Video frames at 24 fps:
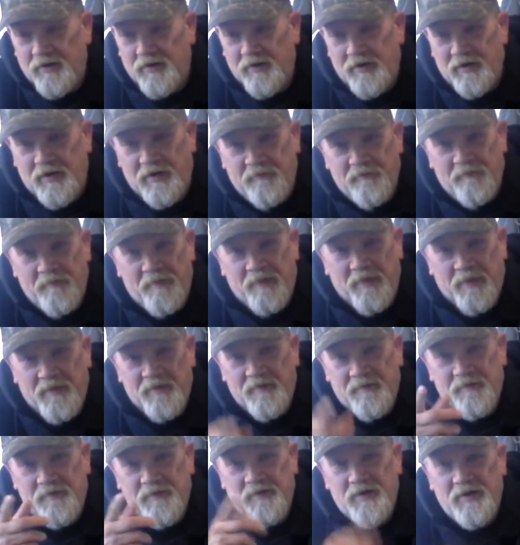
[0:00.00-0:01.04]

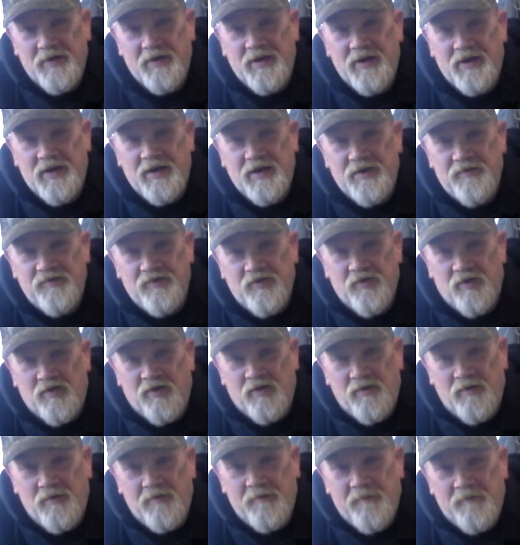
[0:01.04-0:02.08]

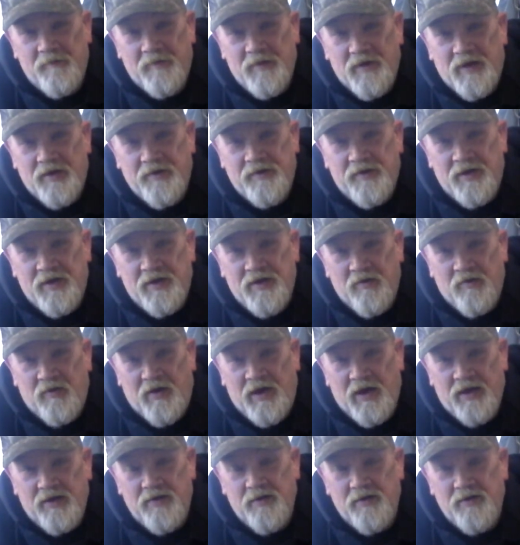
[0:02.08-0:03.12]
So I'll tell you
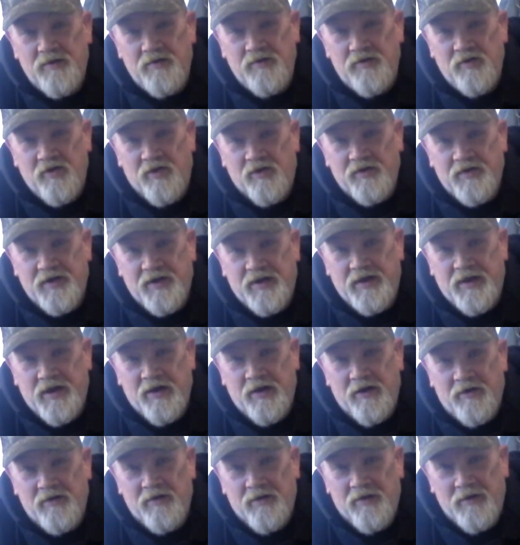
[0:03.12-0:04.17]
what, you all take
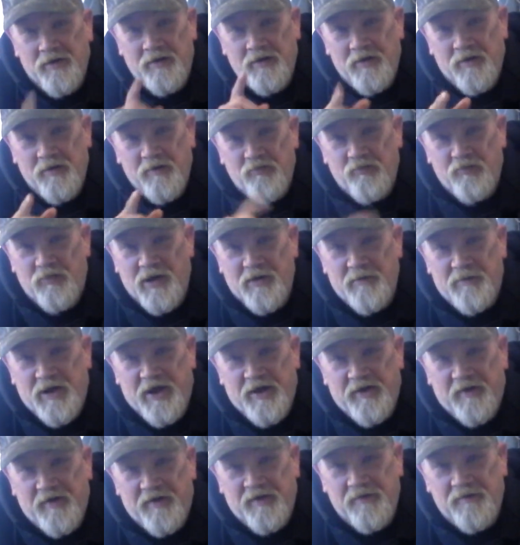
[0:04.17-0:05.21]
care. Bye
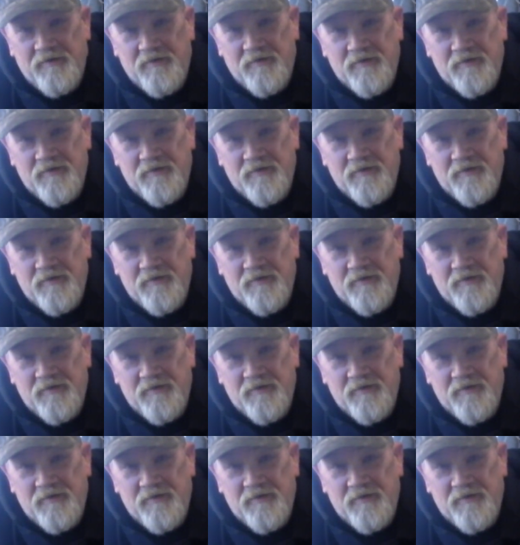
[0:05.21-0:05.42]
bye then.